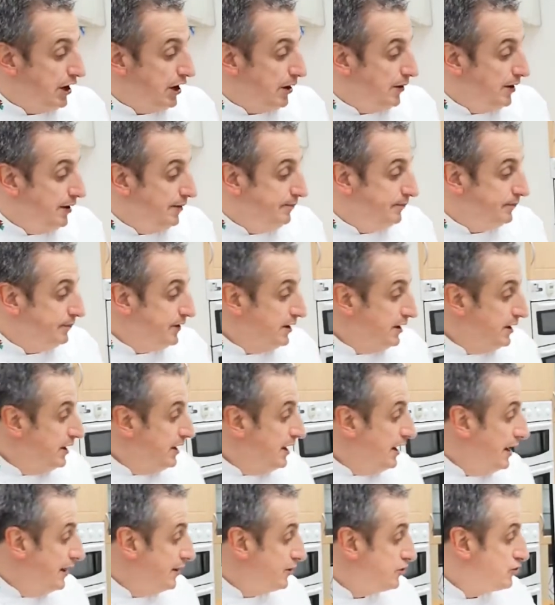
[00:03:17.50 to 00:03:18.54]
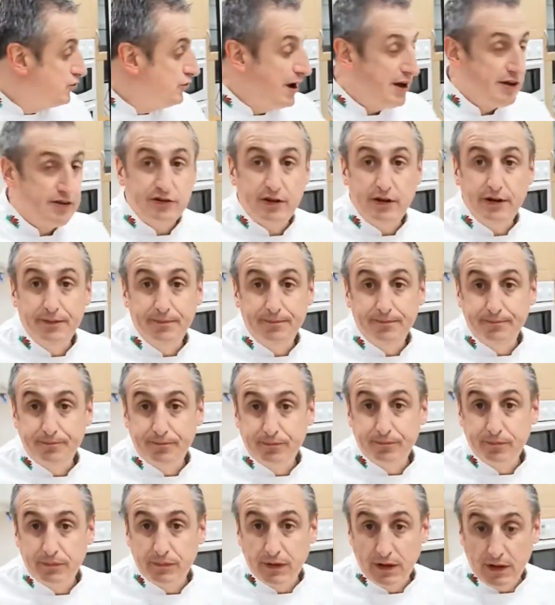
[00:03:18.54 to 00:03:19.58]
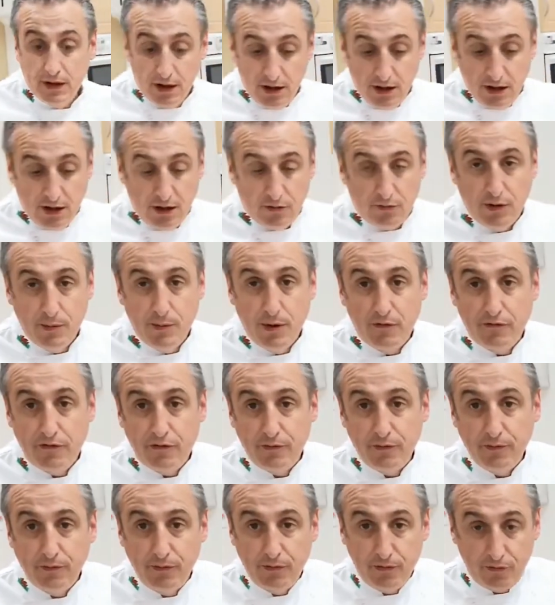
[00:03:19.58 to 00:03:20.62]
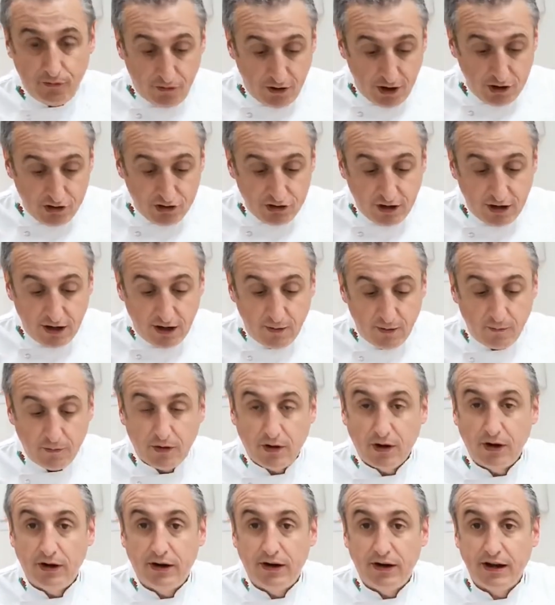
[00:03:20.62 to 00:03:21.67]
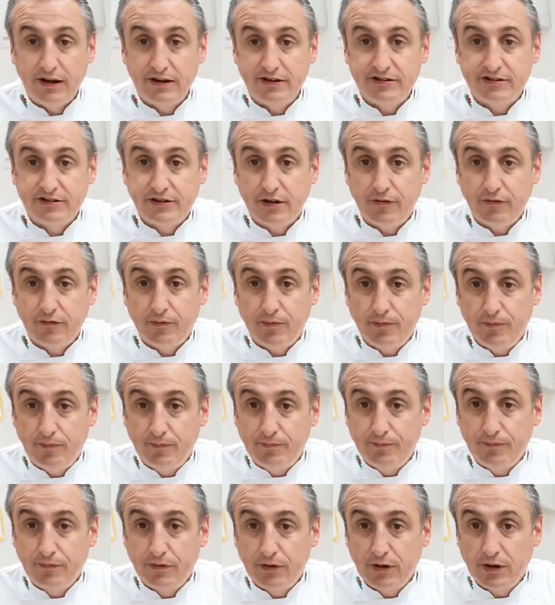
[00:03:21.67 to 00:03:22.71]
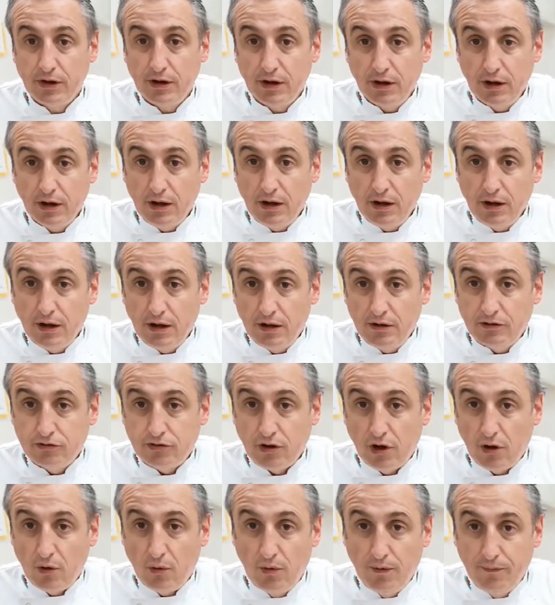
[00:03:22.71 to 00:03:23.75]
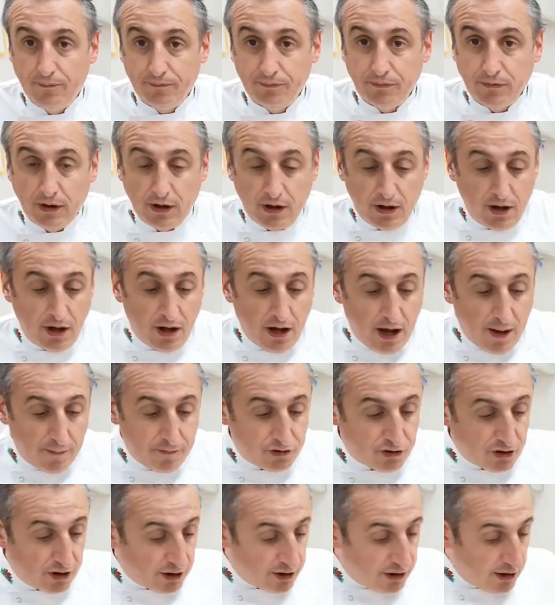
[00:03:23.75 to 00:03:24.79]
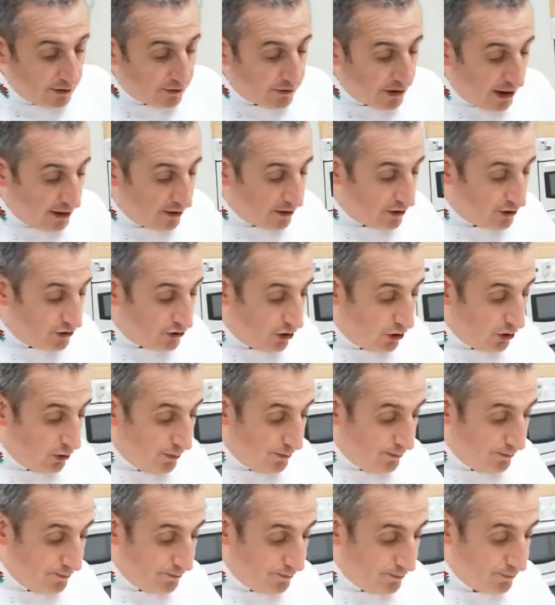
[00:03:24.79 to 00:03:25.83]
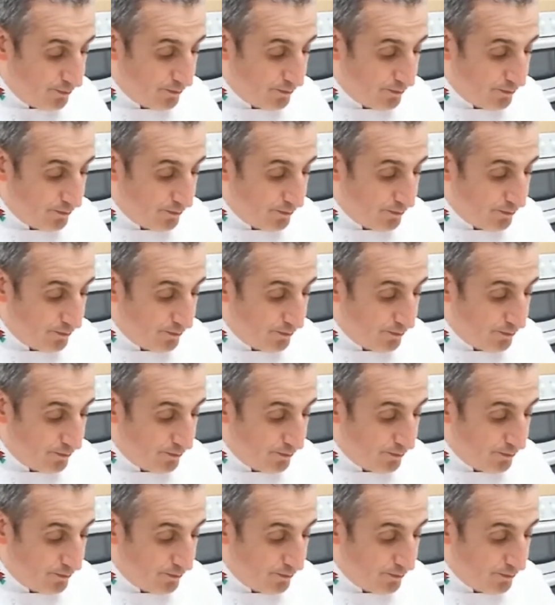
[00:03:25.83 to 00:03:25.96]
an hour and it's rested, remove it from the fridge and we've got a nice stiff dough. I'm just going to cut that into 2.